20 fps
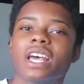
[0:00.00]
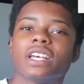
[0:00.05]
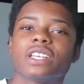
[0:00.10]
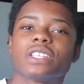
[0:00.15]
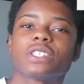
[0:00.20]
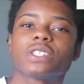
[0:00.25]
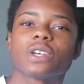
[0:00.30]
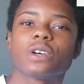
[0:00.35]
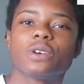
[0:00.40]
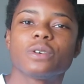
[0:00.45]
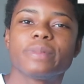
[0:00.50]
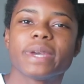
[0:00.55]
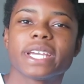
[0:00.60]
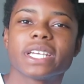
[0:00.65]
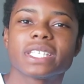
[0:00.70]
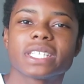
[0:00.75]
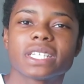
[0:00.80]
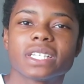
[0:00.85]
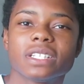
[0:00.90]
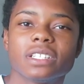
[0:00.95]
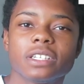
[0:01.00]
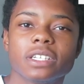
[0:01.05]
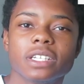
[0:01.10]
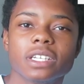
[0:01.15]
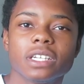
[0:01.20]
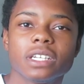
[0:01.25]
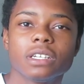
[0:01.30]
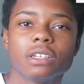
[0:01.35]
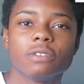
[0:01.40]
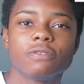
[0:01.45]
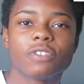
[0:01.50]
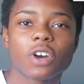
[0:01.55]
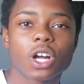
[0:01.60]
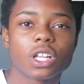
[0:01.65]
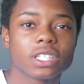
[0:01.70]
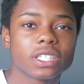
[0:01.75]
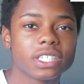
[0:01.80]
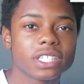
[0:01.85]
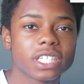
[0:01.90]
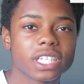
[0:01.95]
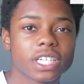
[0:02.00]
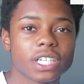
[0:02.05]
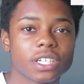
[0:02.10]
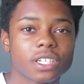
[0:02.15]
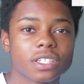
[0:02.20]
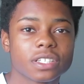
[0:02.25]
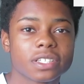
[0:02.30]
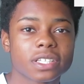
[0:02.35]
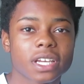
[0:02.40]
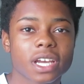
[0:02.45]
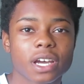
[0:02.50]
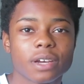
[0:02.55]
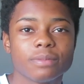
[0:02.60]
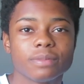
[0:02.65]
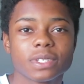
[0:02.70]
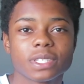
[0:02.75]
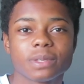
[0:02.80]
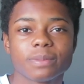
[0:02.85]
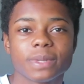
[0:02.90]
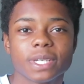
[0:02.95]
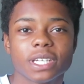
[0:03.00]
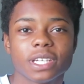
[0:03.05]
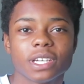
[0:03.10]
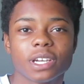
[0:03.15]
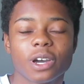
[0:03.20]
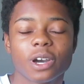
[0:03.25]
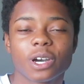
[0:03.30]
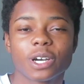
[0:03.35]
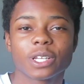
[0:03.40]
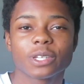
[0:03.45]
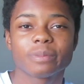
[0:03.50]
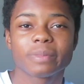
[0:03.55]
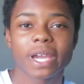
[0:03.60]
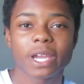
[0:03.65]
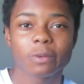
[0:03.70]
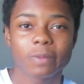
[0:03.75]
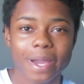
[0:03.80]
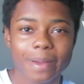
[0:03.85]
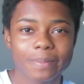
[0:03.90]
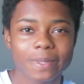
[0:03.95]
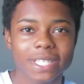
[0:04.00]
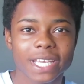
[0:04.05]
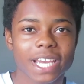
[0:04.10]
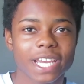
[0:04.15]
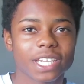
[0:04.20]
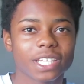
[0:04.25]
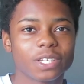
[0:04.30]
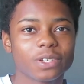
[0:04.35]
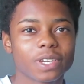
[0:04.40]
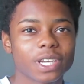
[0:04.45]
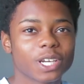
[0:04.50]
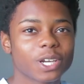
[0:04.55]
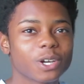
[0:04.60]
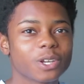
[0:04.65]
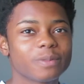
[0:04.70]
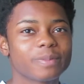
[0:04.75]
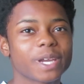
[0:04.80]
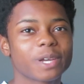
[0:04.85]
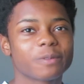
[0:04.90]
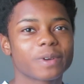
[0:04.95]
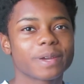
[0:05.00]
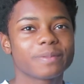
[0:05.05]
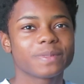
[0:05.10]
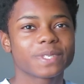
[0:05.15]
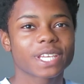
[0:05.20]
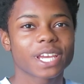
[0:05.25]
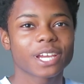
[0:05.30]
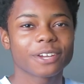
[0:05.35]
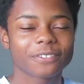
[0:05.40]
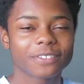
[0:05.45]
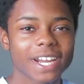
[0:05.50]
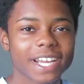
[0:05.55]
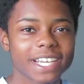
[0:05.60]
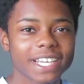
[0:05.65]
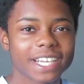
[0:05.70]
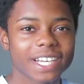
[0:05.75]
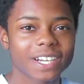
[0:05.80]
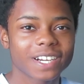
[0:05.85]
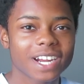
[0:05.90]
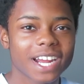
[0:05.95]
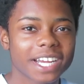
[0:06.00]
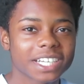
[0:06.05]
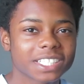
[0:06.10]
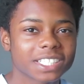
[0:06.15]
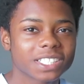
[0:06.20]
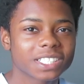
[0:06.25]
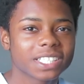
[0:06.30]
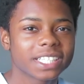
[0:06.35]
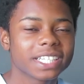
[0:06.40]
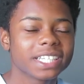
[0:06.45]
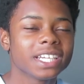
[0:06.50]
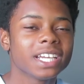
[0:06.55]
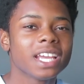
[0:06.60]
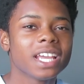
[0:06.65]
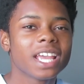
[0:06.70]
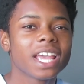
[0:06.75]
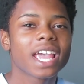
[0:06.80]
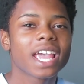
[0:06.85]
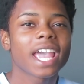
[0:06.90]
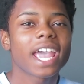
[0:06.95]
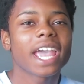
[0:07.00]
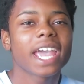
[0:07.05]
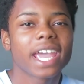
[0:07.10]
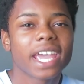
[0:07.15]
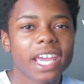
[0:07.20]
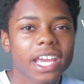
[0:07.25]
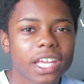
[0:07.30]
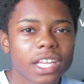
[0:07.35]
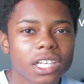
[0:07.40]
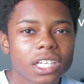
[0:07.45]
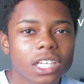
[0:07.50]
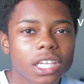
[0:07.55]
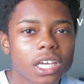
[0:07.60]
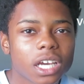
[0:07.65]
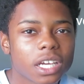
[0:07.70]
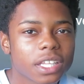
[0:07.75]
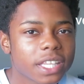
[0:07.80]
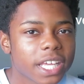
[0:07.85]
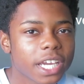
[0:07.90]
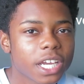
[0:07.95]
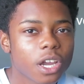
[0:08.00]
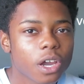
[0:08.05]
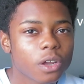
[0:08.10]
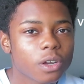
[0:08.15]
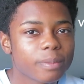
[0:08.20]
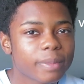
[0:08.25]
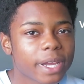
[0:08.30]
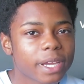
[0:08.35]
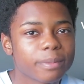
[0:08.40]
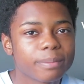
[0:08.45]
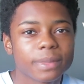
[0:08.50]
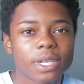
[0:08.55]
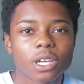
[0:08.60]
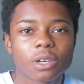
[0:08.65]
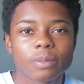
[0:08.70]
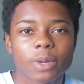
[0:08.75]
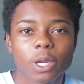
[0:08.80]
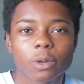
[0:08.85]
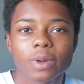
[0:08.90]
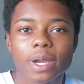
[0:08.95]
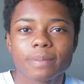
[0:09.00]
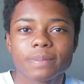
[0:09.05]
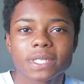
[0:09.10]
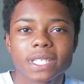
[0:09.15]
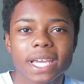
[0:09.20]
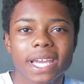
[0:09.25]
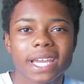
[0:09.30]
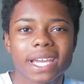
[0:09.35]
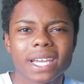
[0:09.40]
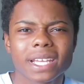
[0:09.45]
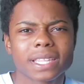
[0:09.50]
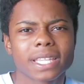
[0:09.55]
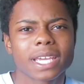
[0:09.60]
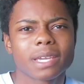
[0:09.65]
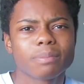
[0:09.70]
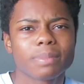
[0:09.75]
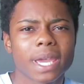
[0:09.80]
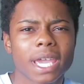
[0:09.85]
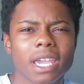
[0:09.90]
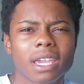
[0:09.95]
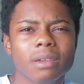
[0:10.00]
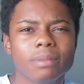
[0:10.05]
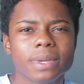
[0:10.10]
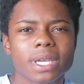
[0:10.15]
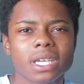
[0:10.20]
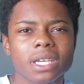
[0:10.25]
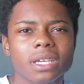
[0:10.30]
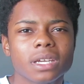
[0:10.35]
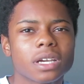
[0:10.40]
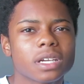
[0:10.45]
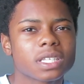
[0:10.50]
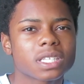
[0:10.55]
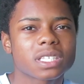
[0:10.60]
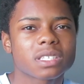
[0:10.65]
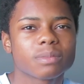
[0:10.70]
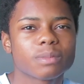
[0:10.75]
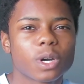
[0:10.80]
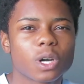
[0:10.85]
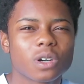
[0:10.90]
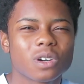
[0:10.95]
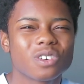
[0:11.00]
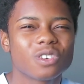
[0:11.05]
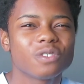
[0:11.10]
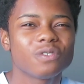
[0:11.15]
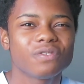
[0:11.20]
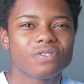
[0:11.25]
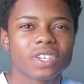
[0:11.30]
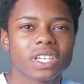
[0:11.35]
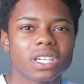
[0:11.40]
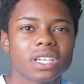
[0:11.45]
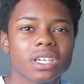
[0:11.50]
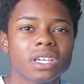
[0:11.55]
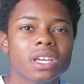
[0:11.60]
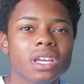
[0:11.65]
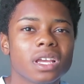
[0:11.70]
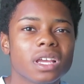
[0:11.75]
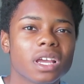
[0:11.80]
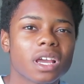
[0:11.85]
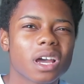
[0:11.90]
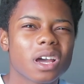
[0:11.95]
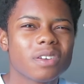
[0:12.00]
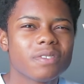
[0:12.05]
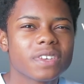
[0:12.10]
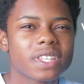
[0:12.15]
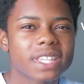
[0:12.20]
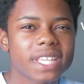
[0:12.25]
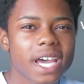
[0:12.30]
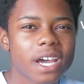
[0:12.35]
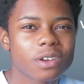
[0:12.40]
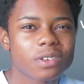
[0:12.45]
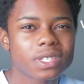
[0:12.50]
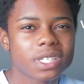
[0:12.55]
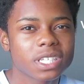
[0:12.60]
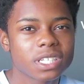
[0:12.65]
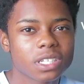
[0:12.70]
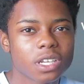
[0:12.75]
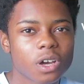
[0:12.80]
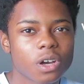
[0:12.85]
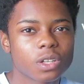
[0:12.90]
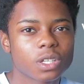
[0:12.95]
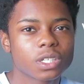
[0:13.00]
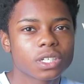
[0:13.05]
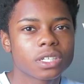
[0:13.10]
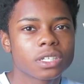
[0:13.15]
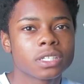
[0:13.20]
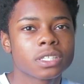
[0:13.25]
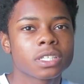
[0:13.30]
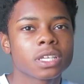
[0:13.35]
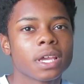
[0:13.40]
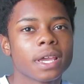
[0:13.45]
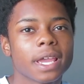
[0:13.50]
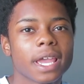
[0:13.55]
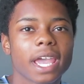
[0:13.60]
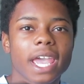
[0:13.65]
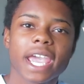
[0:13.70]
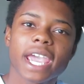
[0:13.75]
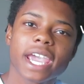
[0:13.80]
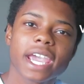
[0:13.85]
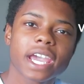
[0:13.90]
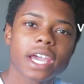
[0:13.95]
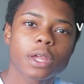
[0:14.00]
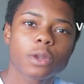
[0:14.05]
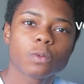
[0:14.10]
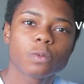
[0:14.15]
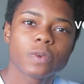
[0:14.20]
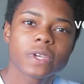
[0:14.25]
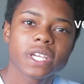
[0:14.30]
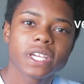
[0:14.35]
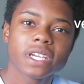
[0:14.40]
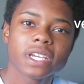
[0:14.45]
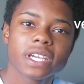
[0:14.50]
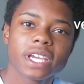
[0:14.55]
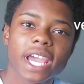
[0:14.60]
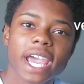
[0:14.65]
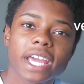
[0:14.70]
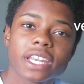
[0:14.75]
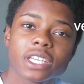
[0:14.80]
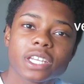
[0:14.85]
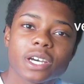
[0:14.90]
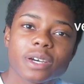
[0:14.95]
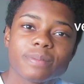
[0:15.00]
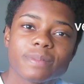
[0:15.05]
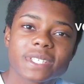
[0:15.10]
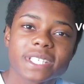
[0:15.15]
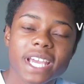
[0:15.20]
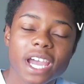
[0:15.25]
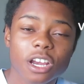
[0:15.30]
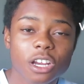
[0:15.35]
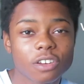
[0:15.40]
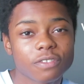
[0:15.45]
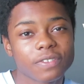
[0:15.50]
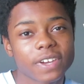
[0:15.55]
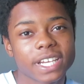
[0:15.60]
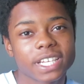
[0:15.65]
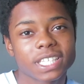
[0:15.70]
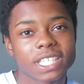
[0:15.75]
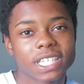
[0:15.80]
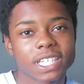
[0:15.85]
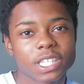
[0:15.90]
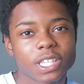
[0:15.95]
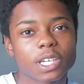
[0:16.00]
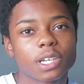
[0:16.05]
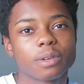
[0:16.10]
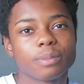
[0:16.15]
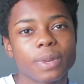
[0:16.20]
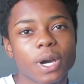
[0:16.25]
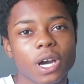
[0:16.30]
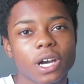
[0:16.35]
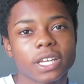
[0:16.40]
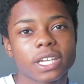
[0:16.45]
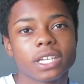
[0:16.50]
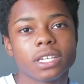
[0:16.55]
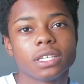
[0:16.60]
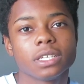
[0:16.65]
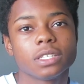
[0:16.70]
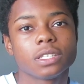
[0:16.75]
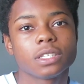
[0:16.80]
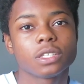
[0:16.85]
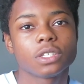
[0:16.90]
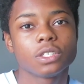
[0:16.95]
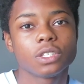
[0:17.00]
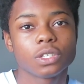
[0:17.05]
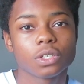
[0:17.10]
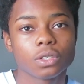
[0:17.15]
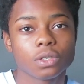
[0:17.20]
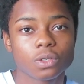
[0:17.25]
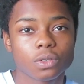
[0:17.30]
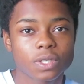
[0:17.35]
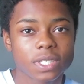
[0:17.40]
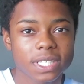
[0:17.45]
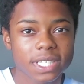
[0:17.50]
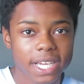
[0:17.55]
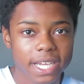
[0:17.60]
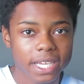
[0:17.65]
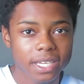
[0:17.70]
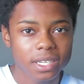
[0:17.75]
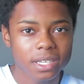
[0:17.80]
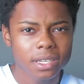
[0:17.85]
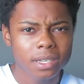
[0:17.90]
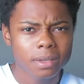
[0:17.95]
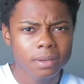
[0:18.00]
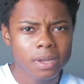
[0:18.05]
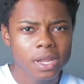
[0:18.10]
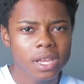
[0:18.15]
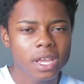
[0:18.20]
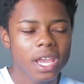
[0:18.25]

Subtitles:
So basically volunteers come to me on my website. You can go to my website right here actually, and they go to me on my website and they pay me a small fee of $1,000, and we end up sacrificing their bodies to Satan.